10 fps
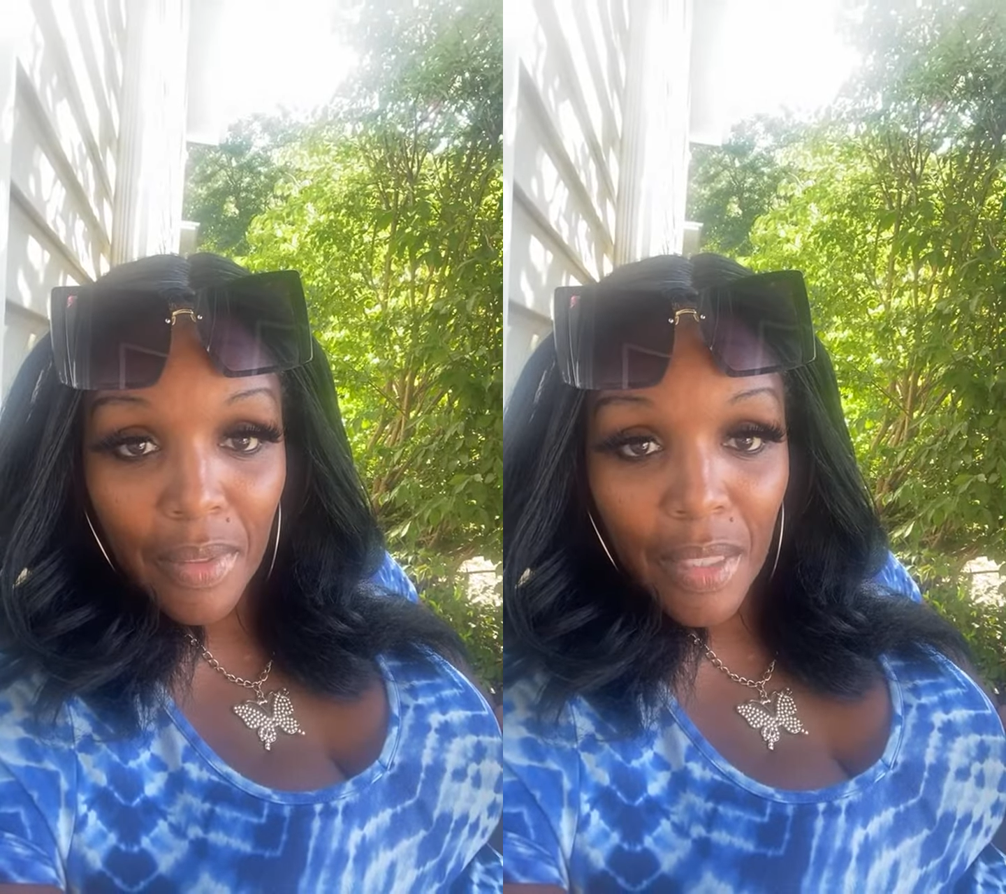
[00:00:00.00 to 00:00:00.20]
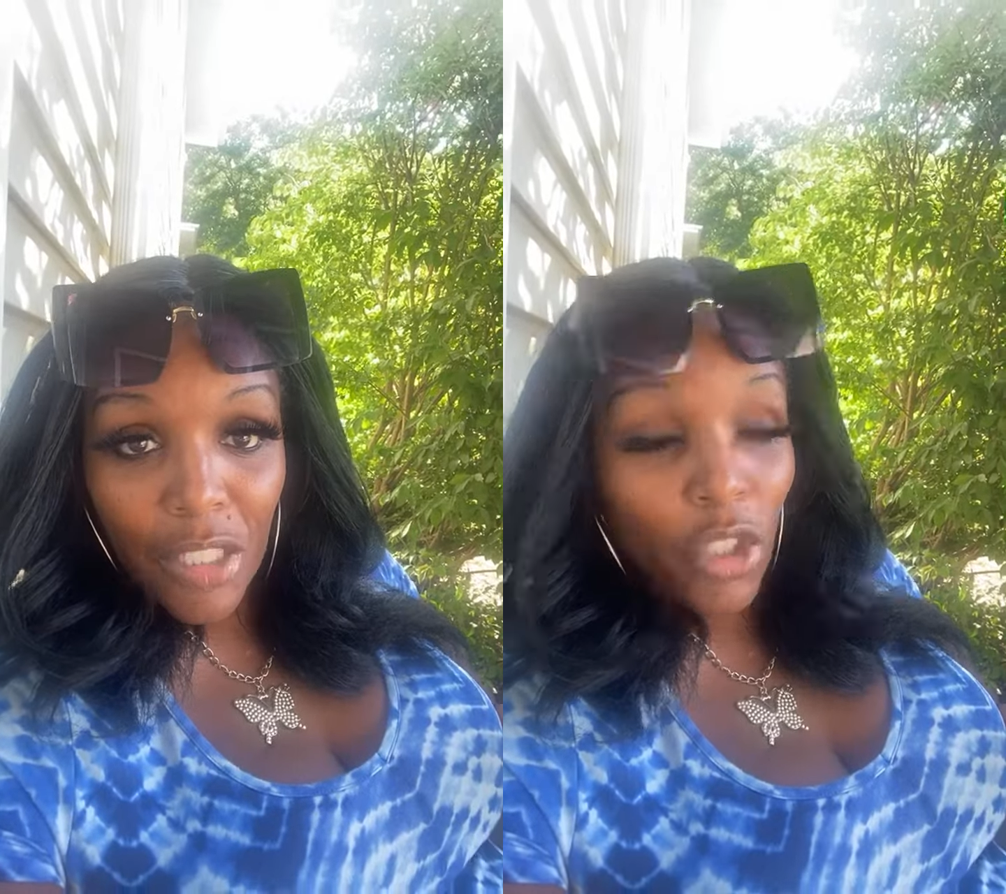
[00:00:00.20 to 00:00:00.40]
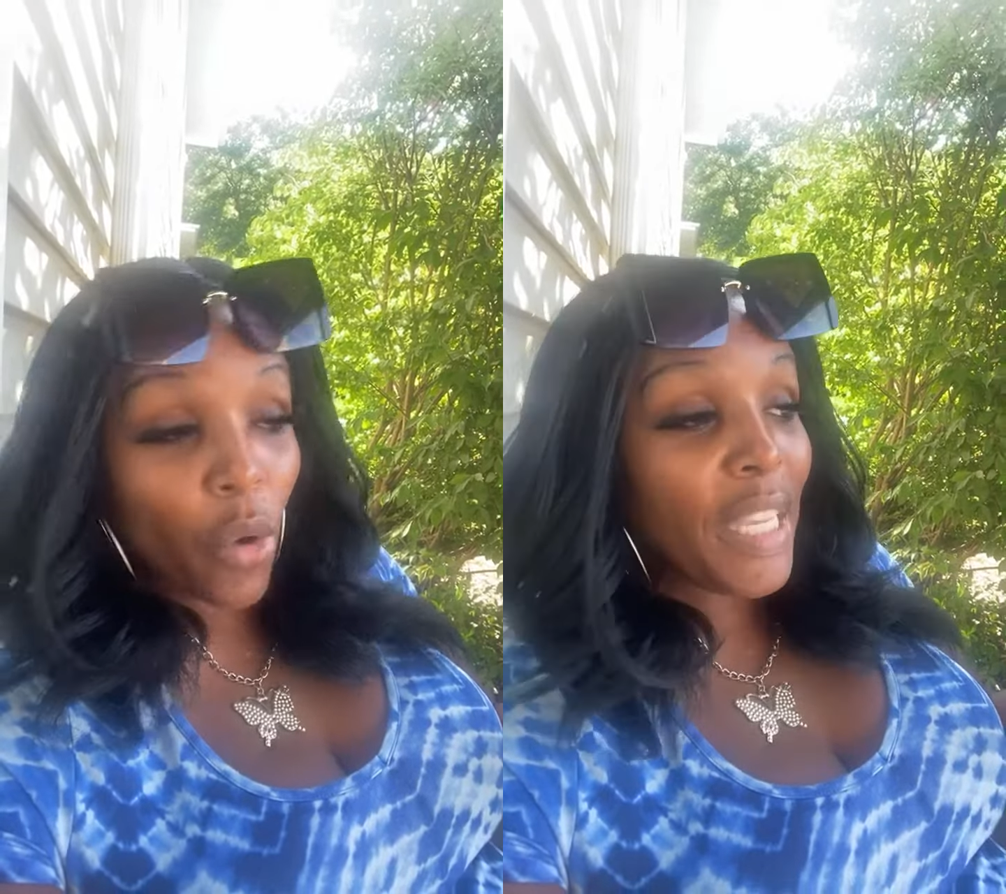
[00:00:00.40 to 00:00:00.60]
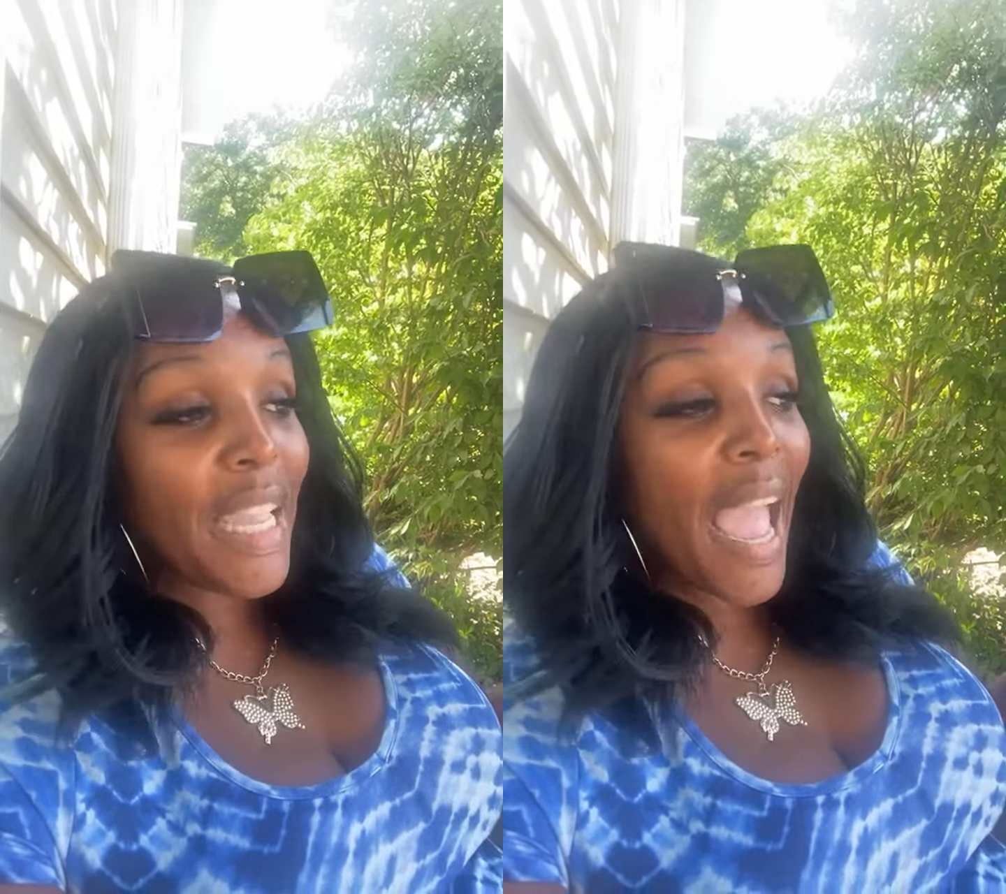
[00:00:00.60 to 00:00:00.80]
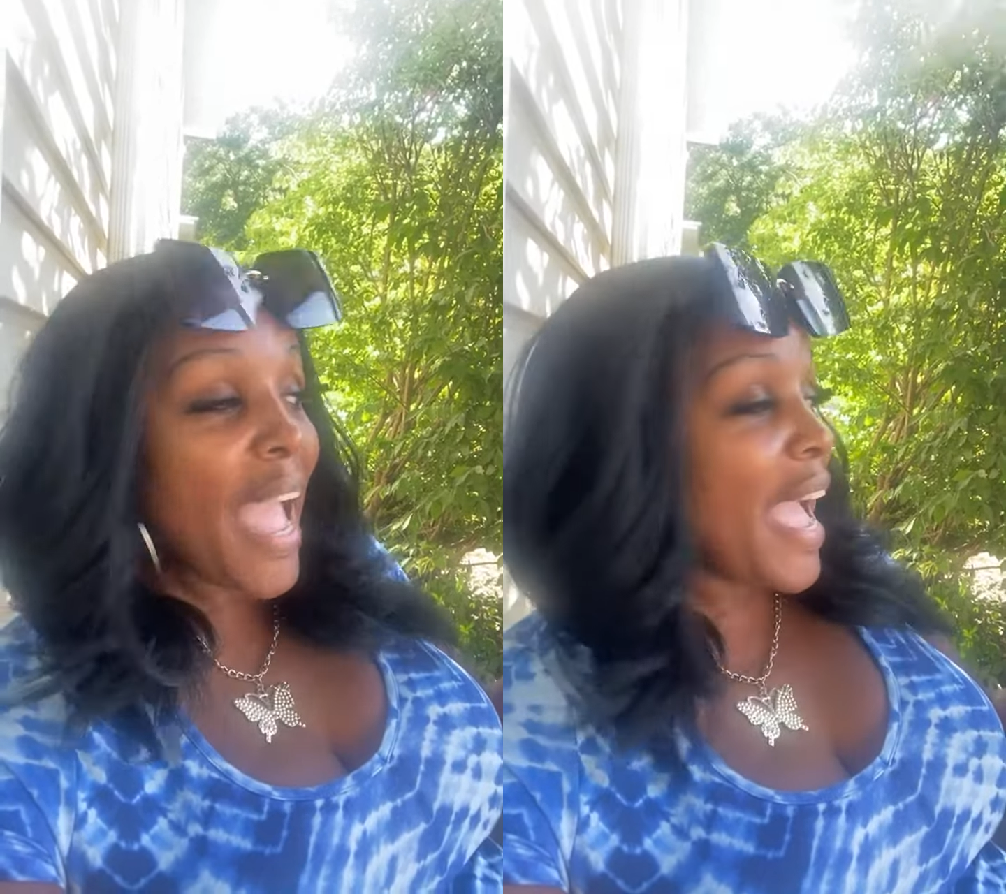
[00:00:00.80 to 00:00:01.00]
So he
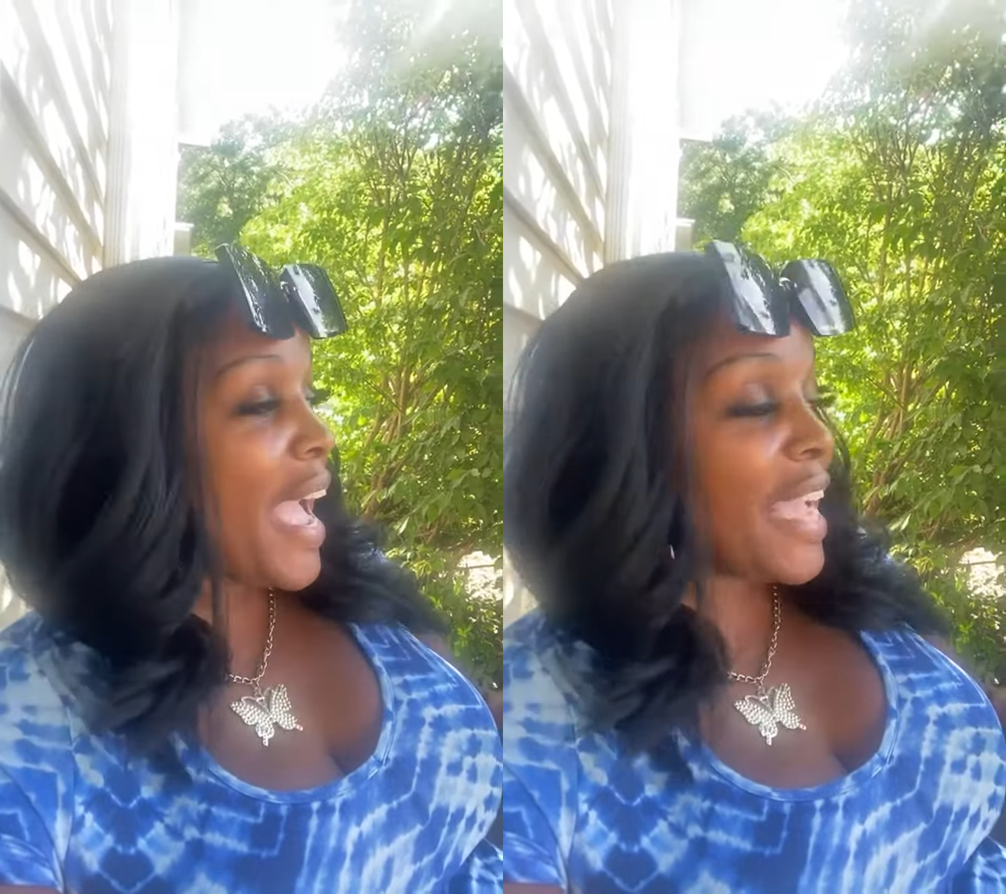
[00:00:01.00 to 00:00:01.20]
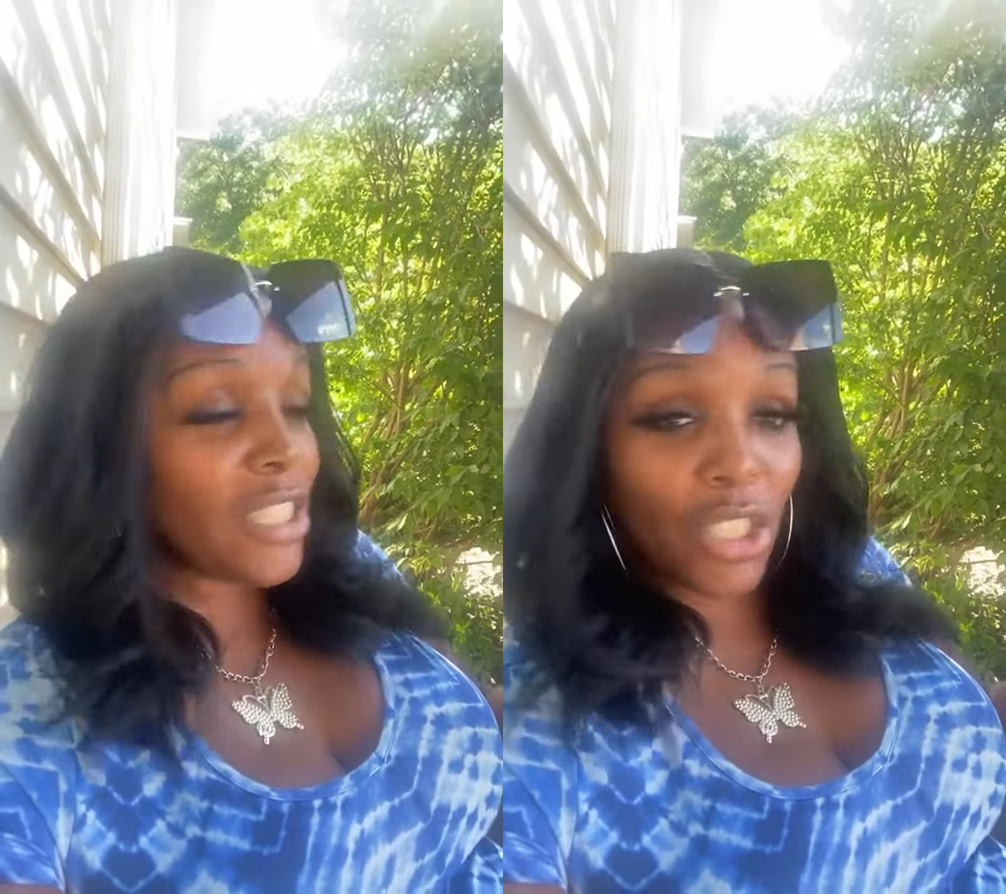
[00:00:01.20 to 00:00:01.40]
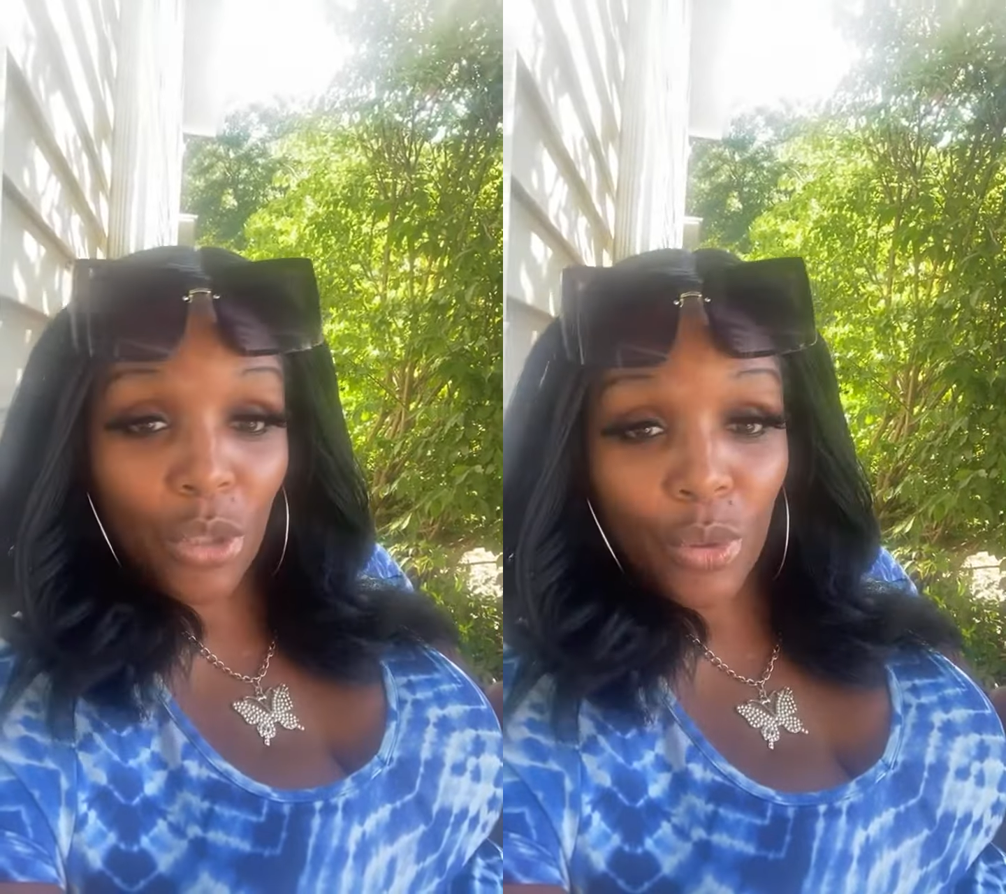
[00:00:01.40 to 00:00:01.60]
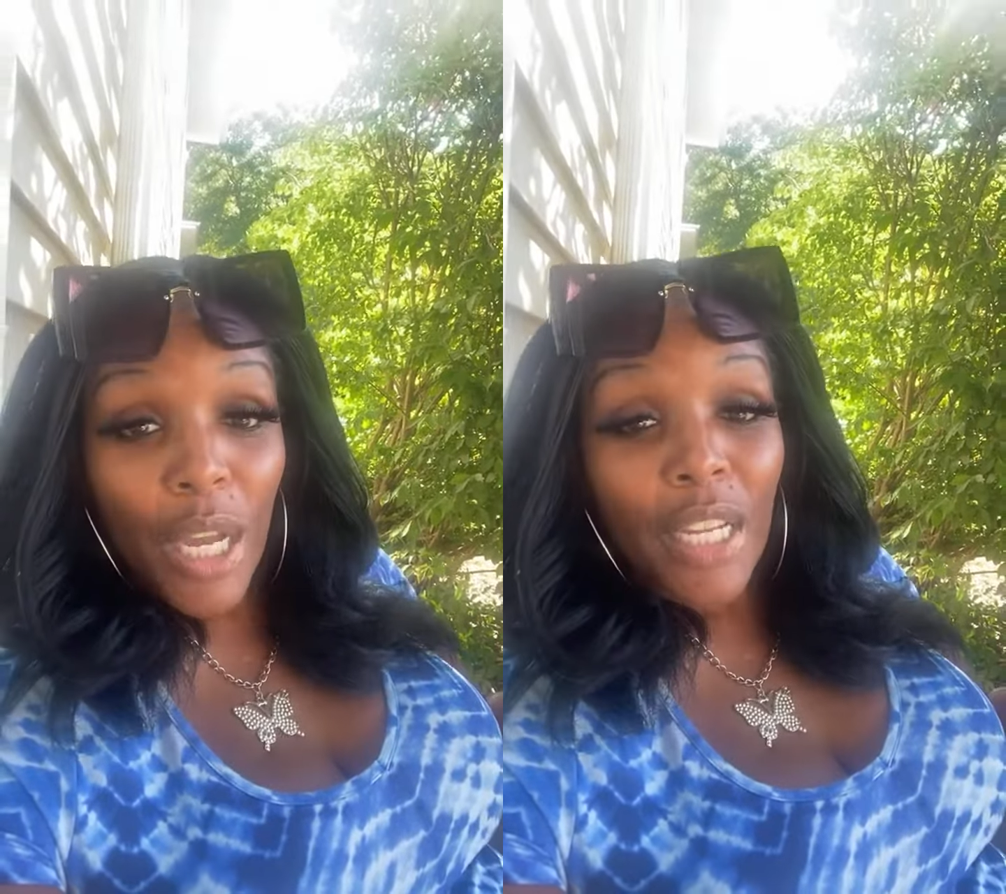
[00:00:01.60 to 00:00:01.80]
had to